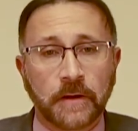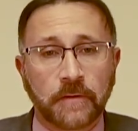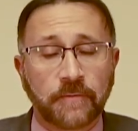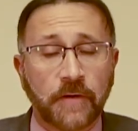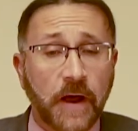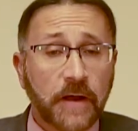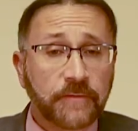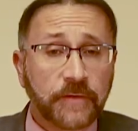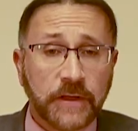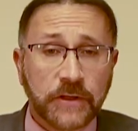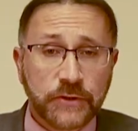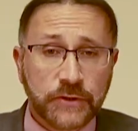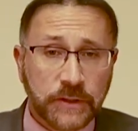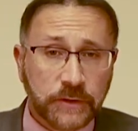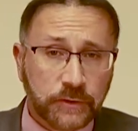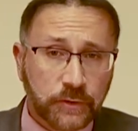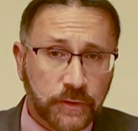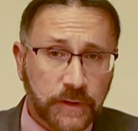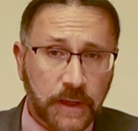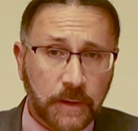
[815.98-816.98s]
5 years
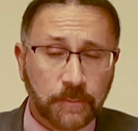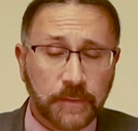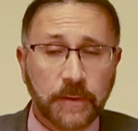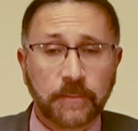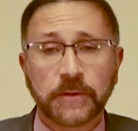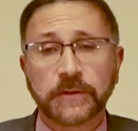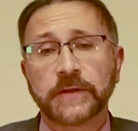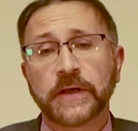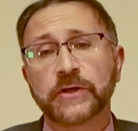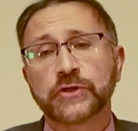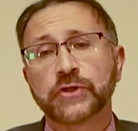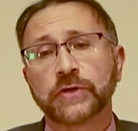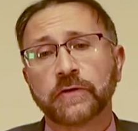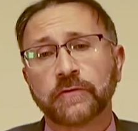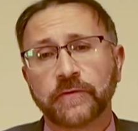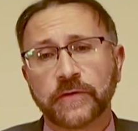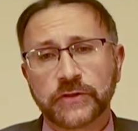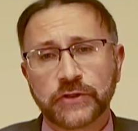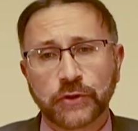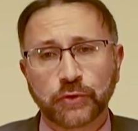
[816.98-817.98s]
into the implementation
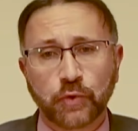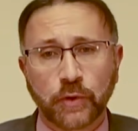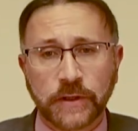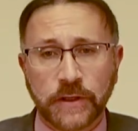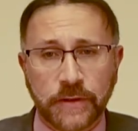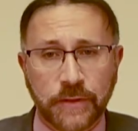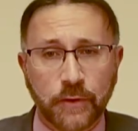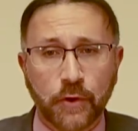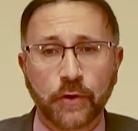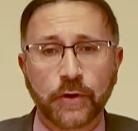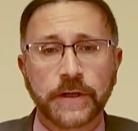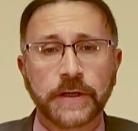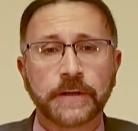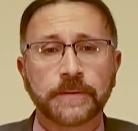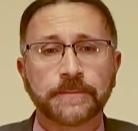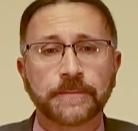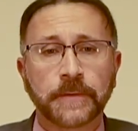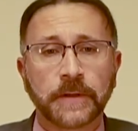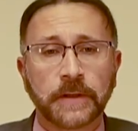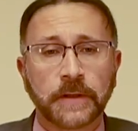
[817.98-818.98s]
of Vision 2030,
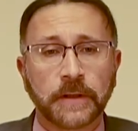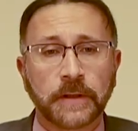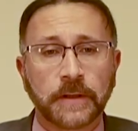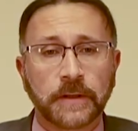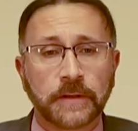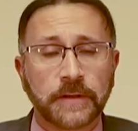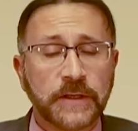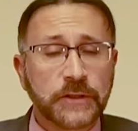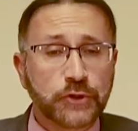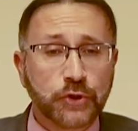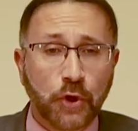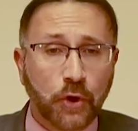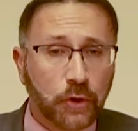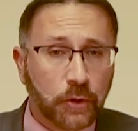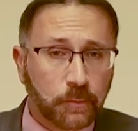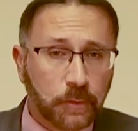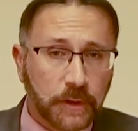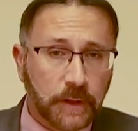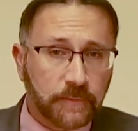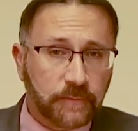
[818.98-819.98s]
these
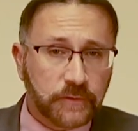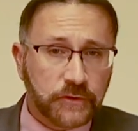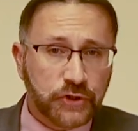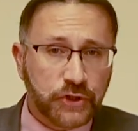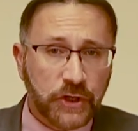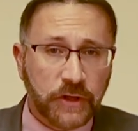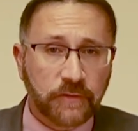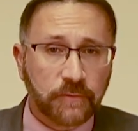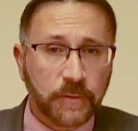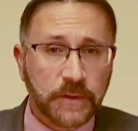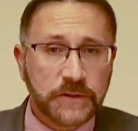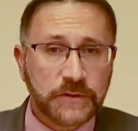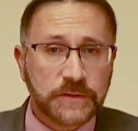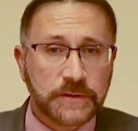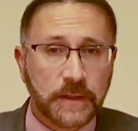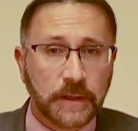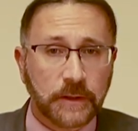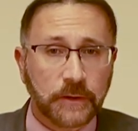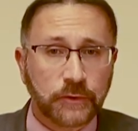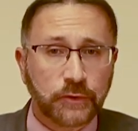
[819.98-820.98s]
notable achievements
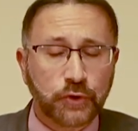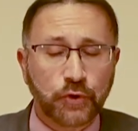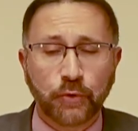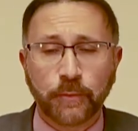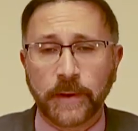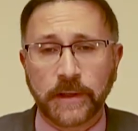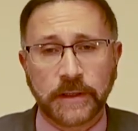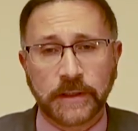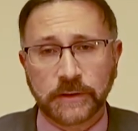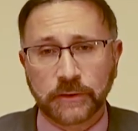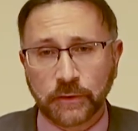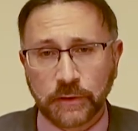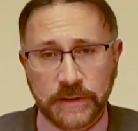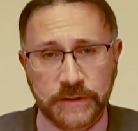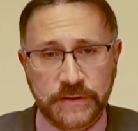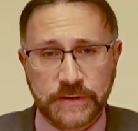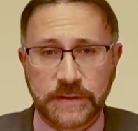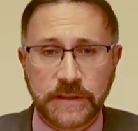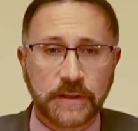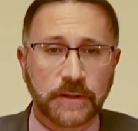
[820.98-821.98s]
are too many to
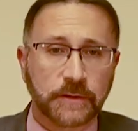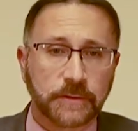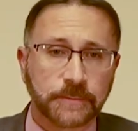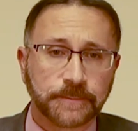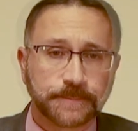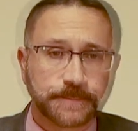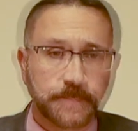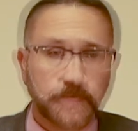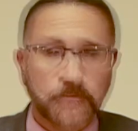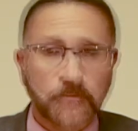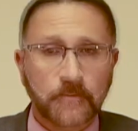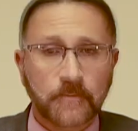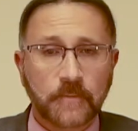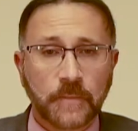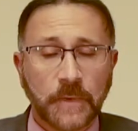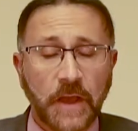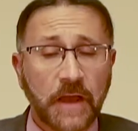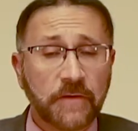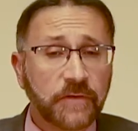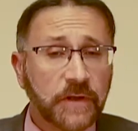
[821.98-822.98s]
list here.
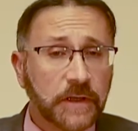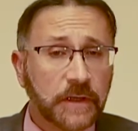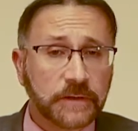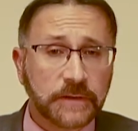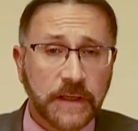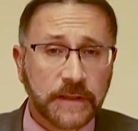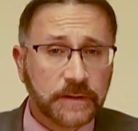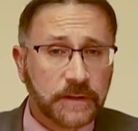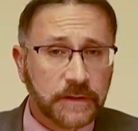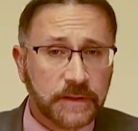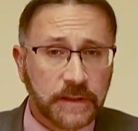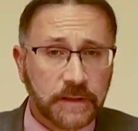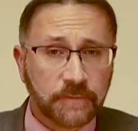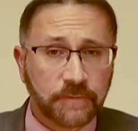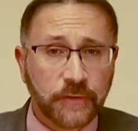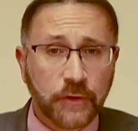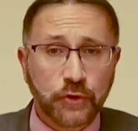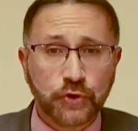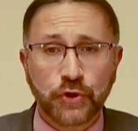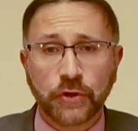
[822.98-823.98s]
Having attended the
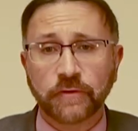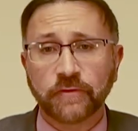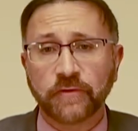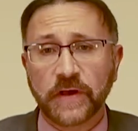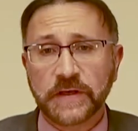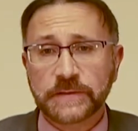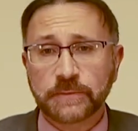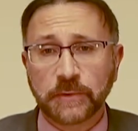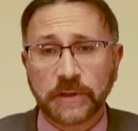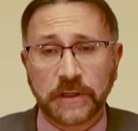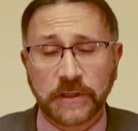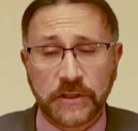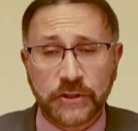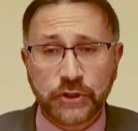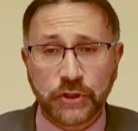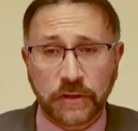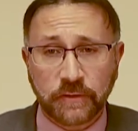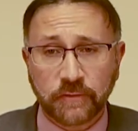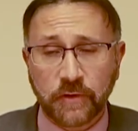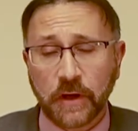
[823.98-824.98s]
Future Investment
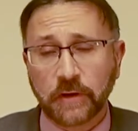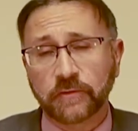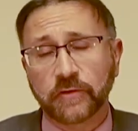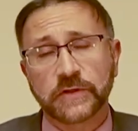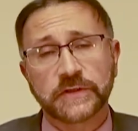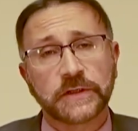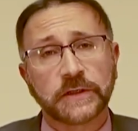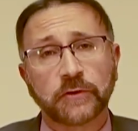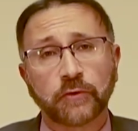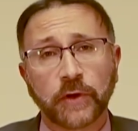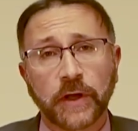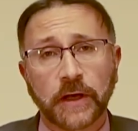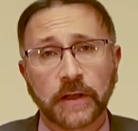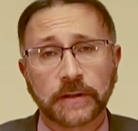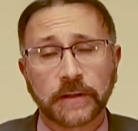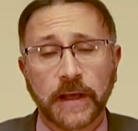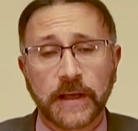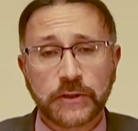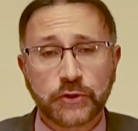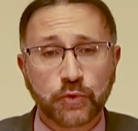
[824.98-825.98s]
Initiative conference in Riyadh
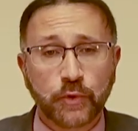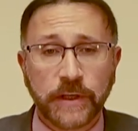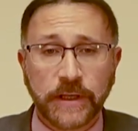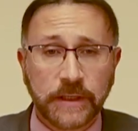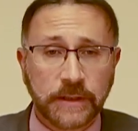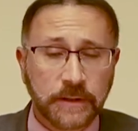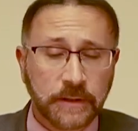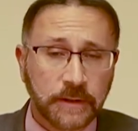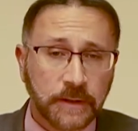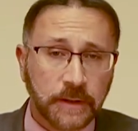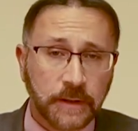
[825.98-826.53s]
last week,